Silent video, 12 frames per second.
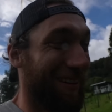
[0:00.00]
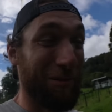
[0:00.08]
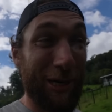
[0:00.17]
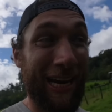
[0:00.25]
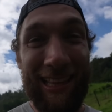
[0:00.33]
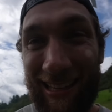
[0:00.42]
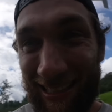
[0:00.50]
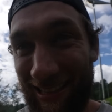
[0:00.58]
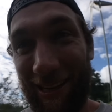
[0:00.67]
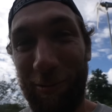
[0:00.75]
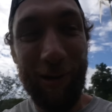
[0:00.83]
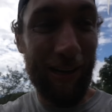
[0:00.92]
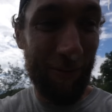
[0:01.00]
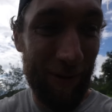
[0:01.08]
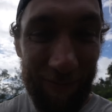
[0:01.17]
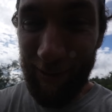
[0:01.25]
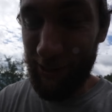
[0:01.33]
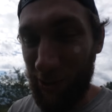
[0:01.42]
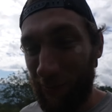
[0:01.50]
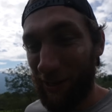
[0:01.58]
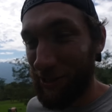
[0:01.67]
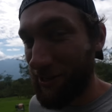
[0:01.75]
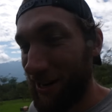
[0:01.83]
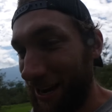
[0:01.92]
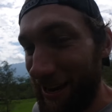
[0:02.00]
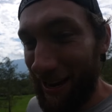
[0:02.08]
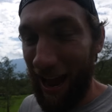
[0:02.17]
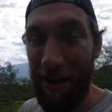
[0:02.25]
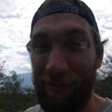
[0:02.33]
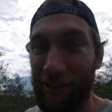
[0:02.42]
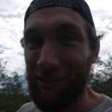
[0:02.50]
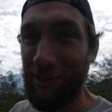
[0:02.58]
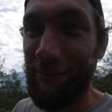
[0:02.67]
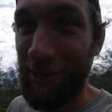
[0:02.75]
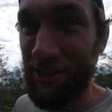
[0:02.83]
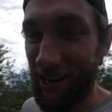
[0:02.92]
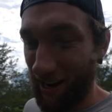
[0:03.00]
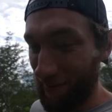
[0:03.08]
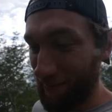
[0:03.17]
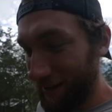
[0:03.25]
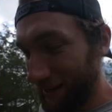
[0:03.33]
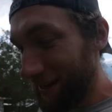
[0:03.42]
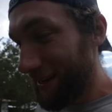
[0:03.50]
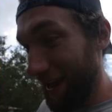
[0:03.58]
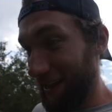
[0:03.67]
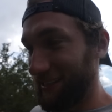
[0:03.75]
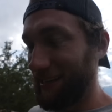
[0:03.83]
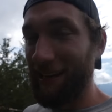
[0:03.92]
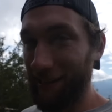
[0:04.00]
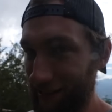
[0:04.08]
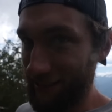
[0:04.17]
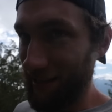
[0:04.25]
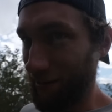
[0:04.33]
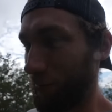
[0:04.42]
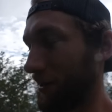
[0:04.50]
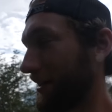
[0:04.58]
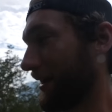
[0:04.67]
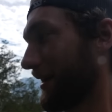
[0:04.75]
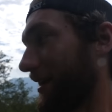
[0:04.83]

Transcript: no, we're getting this thing working. We've put too much effort and too much time into getting this thing working.